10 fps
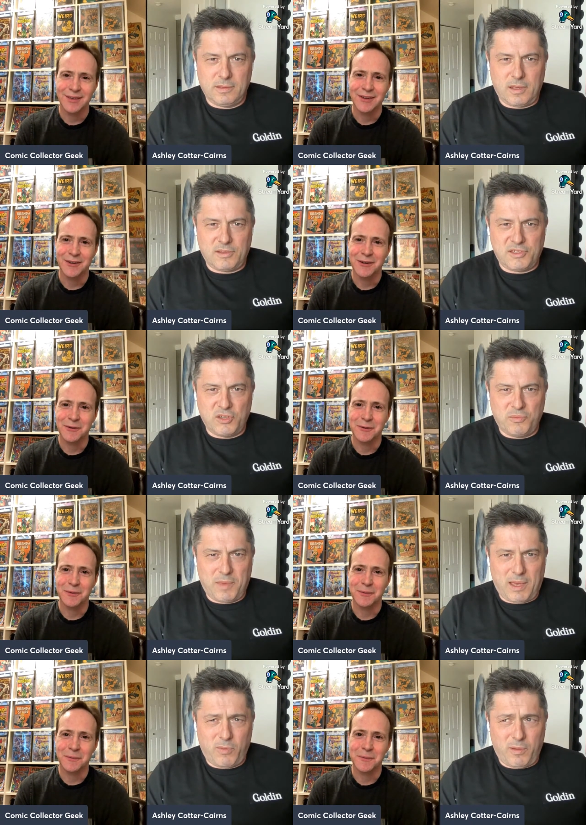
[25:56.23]
Speaker 1: And
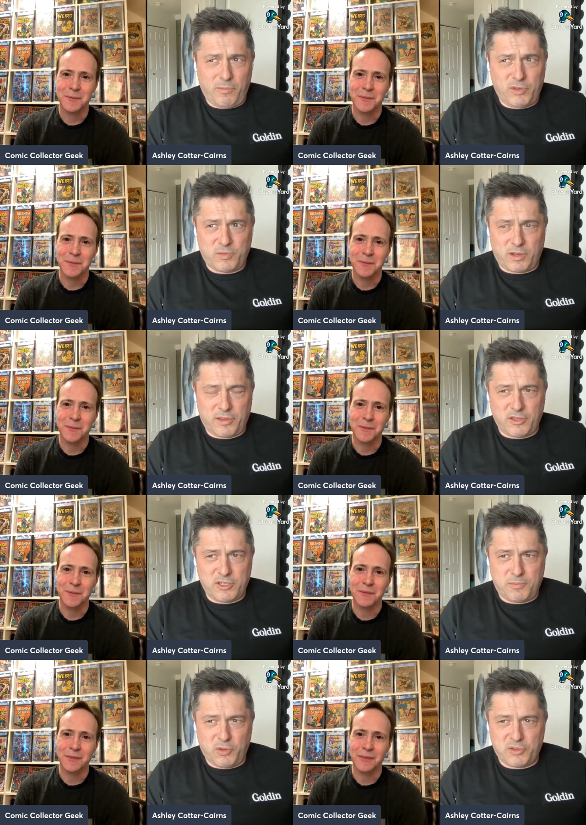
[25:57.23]
Superman one was one of those
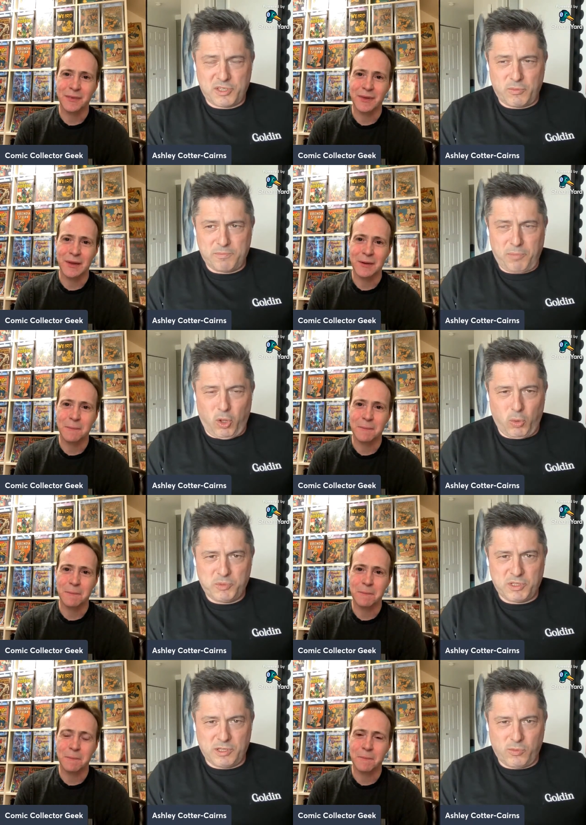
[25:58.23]
books that was
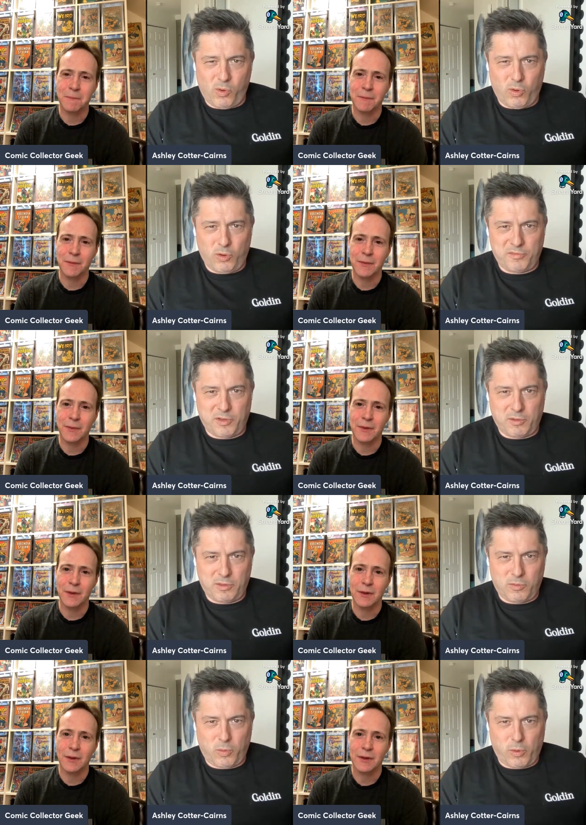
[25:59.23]
pulped in the war for
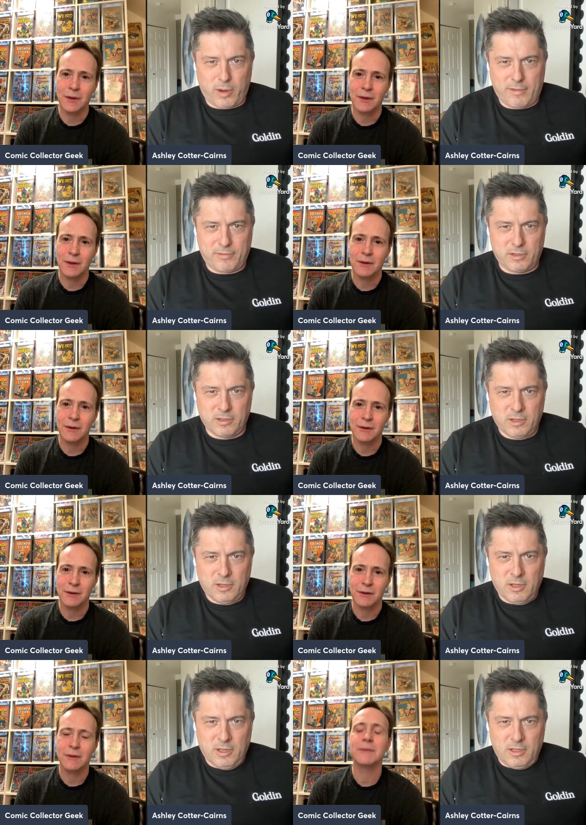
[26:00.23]
the war effort.
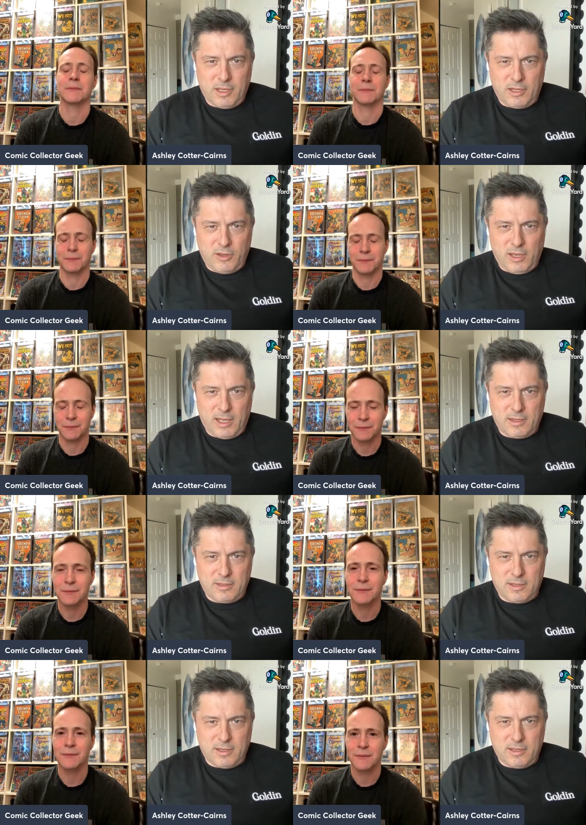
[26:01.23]
Then you had
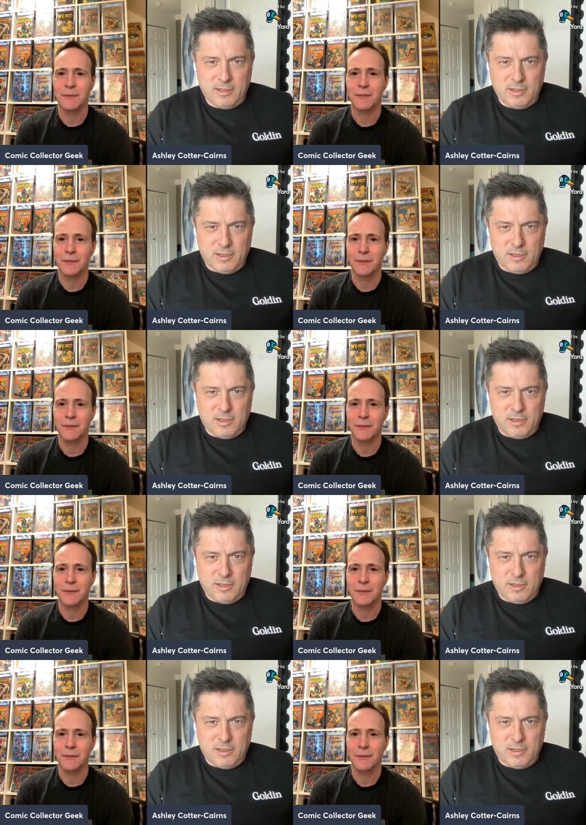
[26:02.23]
uh,